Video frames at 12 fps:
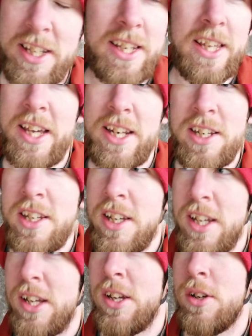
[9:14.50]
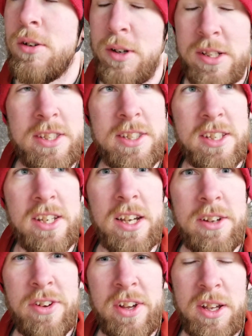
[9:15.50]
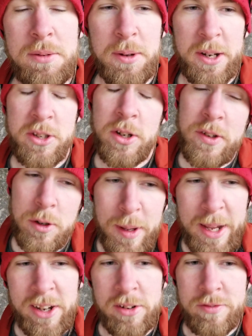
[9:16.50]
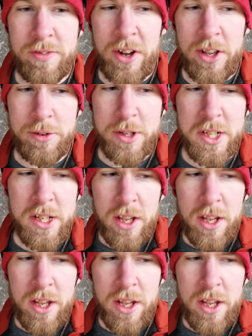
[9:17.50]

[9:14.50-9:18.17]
it again. Once is enough. But I do have to go back out and follow it,